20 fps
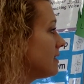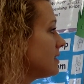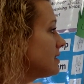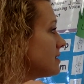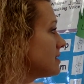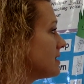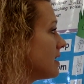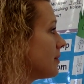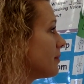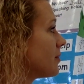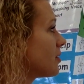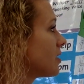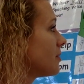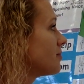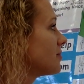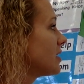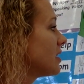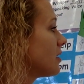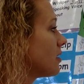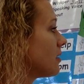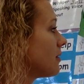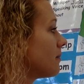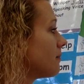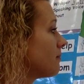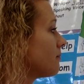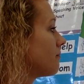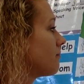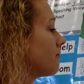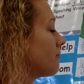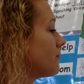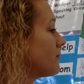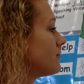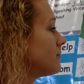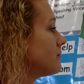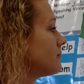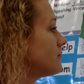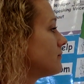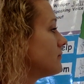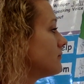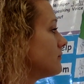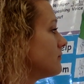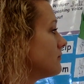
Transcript: What's the littlest number up there?